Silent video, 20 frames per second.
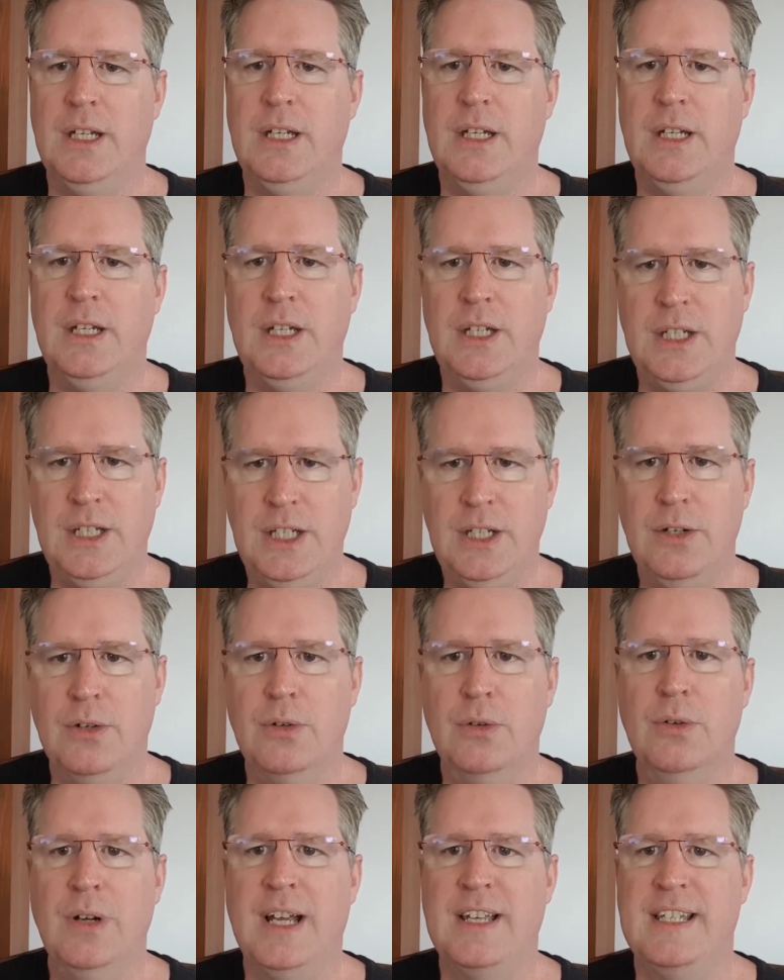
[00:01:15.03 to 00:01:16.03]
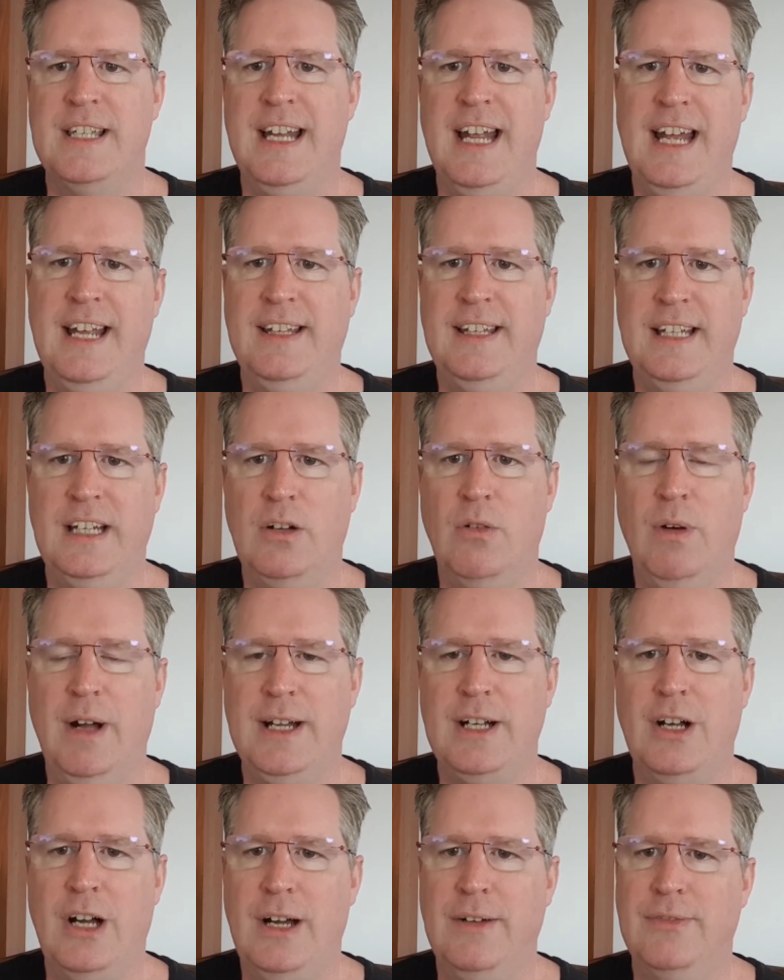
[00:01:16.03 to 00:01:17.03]
You, as an athlete,
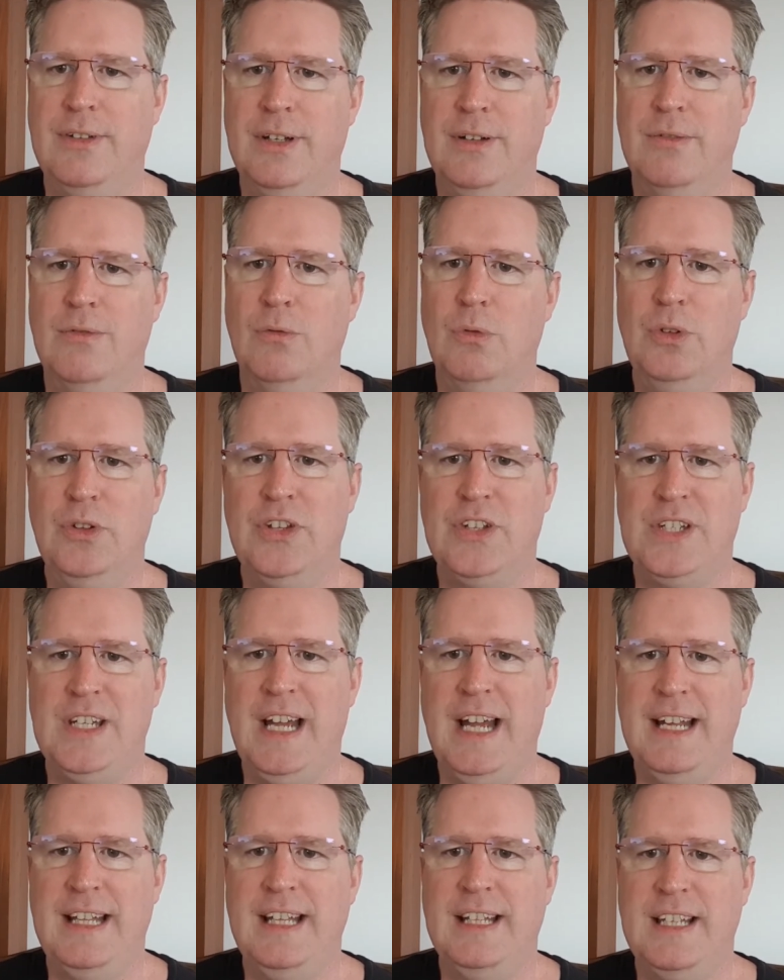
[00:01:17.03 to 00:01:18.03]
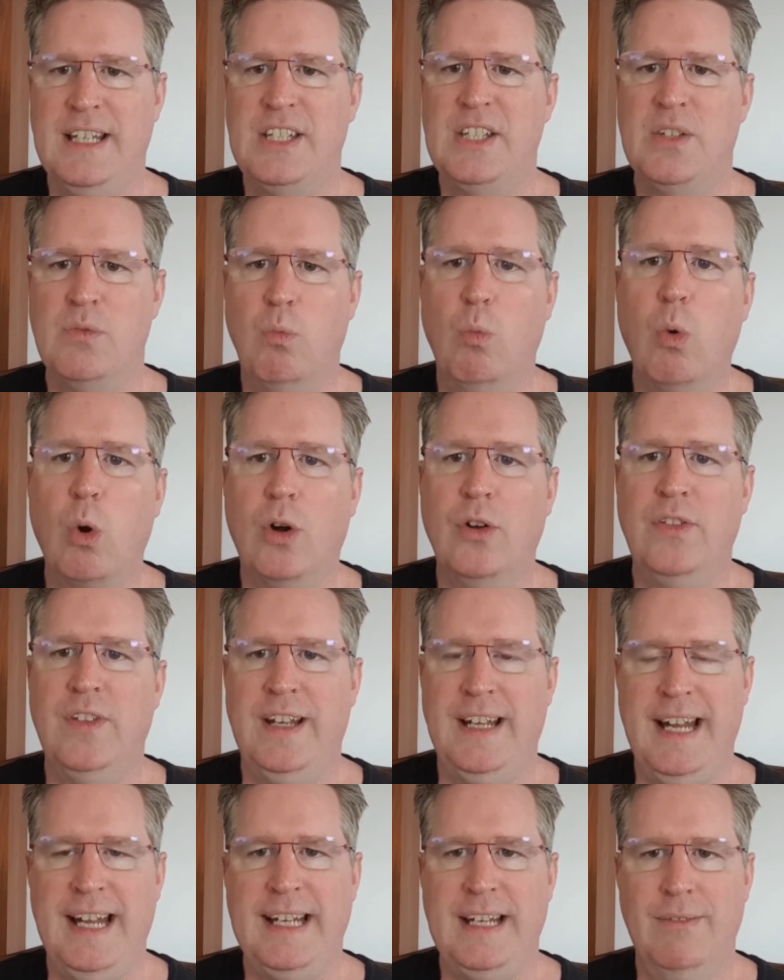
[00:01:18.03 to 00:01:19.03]
quite often will decide that this is worth
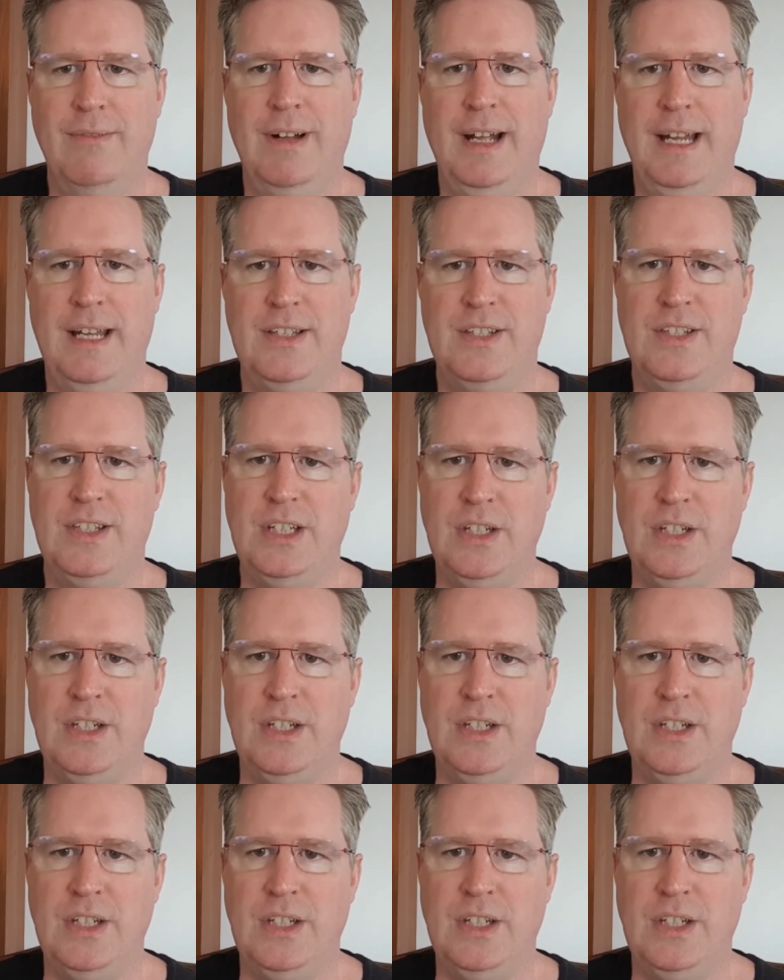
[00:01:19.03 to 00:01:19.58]
it anyways.